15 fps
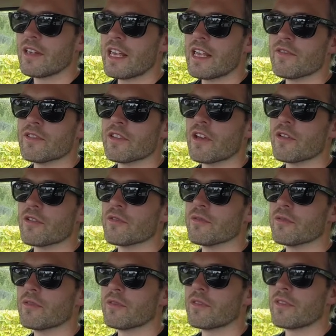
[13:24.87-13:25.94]
even though
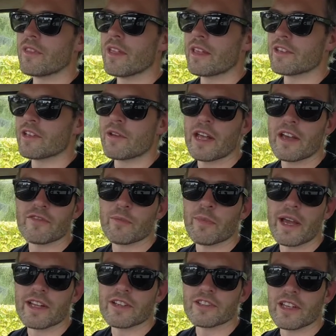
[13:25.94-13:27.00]
they don't have the
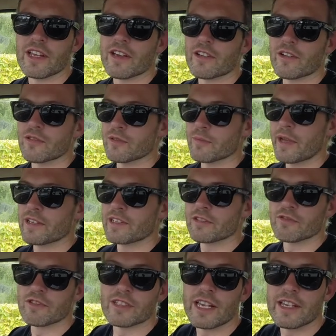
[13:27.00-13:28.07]
badge there because the badge
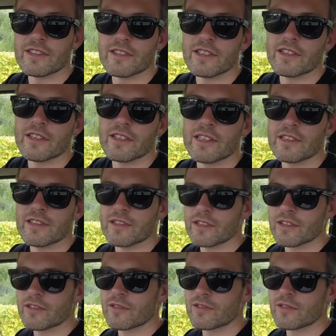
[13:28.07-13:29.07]
is recessed in the in the